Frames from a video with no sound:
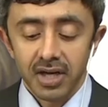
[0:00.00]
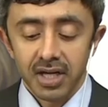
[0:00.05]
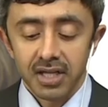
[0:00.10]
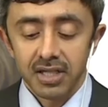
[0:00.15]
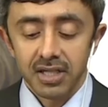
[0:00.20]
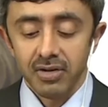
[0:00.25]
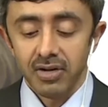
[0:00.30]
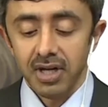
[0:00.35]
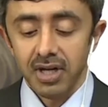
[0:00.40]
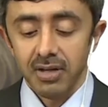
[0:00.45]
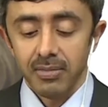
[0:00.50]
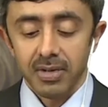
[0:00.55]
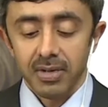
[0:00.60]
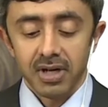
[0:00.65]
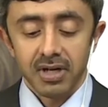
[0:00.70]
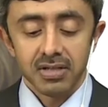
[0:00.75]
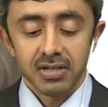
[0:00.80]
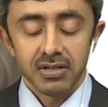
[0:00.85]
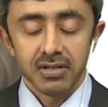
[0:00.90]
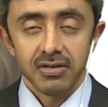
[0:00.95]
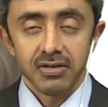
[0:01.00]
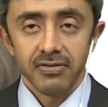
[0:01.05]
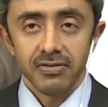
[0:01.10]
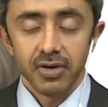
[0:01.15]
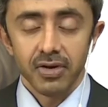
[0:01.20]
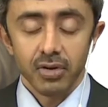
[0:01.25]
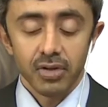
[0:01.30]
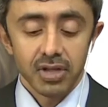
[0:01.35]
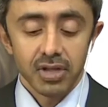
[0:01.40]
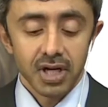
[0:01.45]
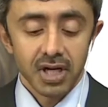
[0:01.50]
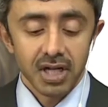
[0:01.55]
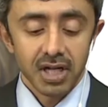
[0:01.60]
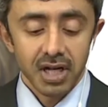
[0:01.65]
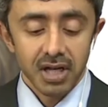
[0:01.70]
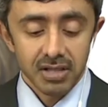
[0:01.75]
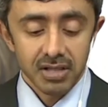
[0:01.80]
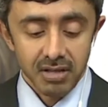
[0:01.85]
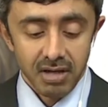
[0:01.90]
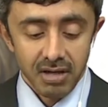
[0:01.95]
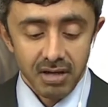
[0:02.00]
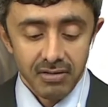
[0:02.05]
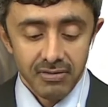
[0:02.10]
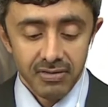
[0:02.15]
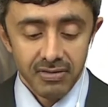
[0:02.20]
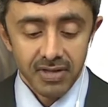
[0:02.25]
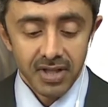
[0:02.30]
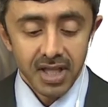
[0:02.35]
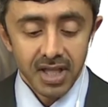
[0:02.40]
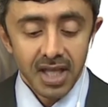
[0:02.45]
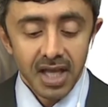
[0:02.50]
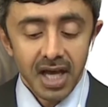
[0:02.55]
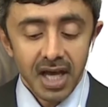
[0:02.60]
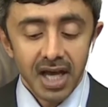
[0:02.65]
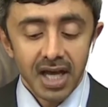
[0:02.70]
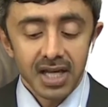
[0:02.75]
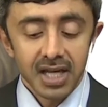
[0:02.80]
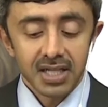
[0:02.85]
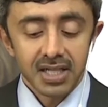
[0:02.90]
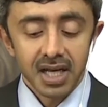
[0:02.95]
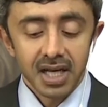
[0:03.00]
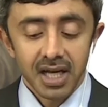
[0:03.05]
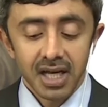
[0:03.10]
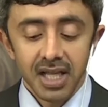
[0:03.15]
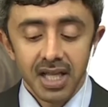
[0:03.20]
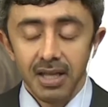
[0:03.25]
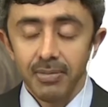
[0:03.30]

I would also like to use this opportunity